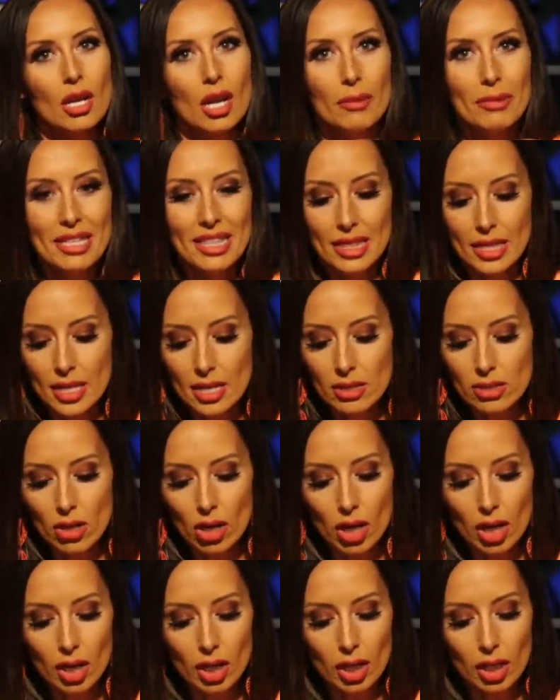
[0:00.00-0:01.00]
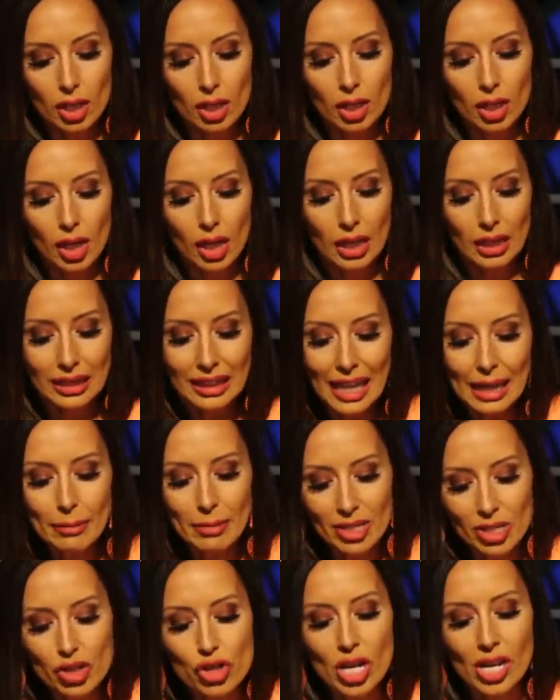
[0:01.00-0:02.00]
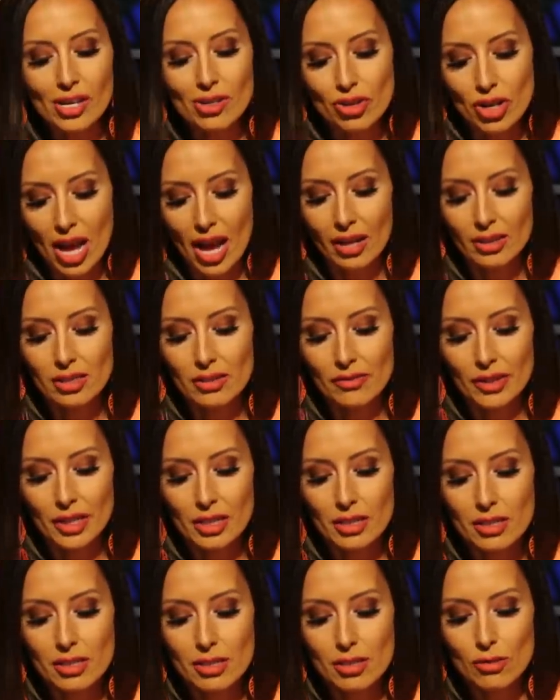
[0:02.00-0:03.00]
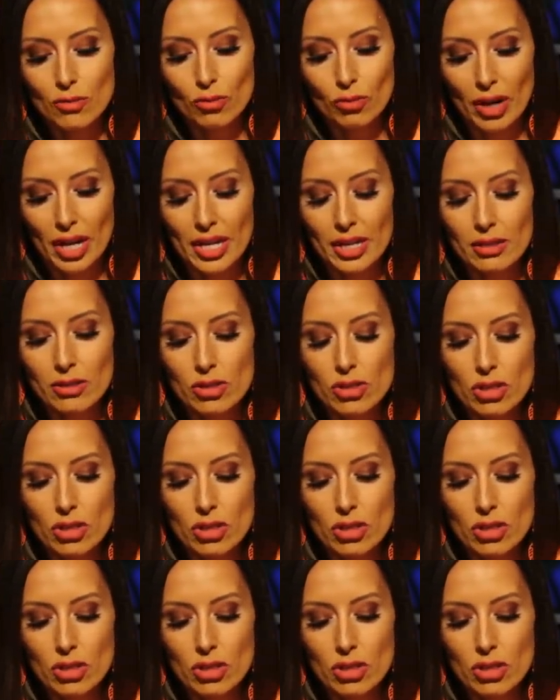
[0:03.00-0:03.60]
I mean, these are climate change activists, right?